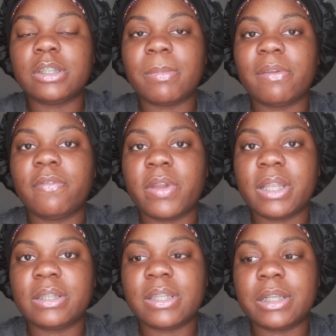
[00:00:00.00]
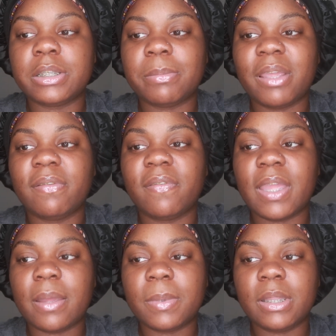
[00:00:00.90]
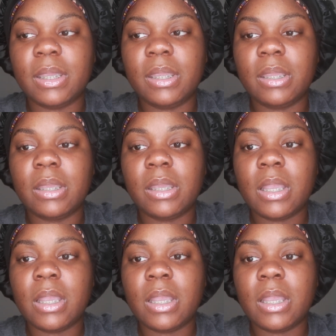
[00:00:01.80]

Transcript: to my friends than to my family,